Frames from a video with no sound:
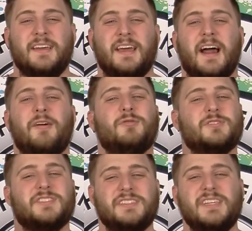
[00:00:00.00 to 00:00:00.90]
And I will
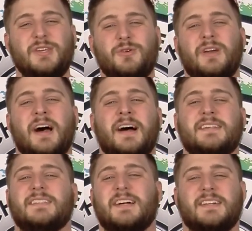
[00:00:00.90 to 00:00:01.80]
see you
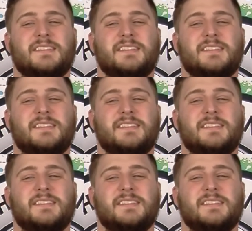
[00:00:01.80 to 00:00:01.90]
guys on